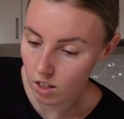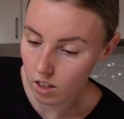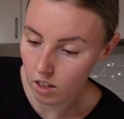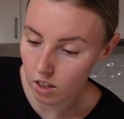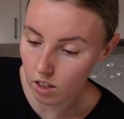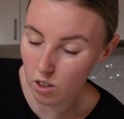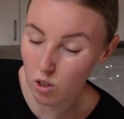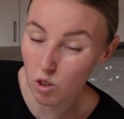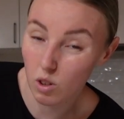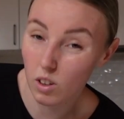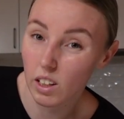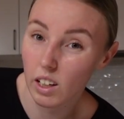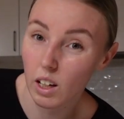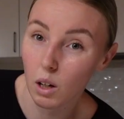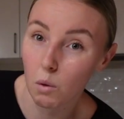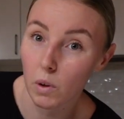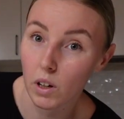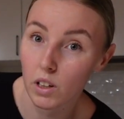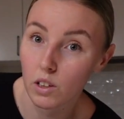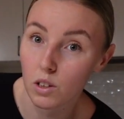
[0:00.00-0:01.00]
literally a
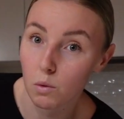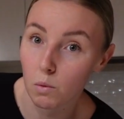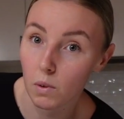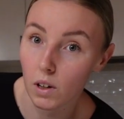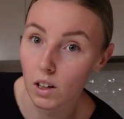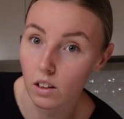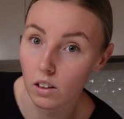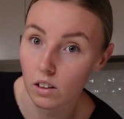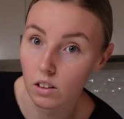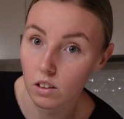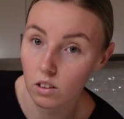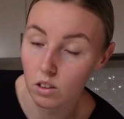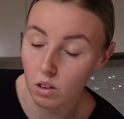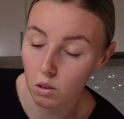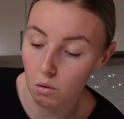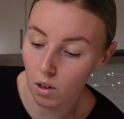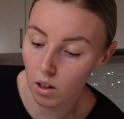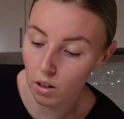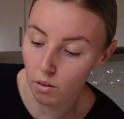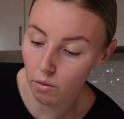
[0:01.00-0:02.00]

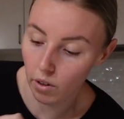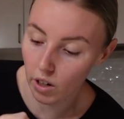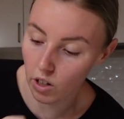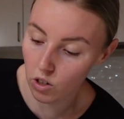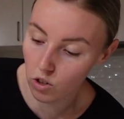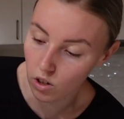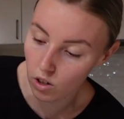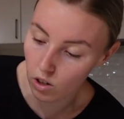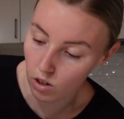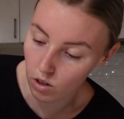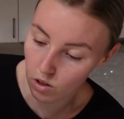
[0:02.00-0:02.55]
1:1 ratio.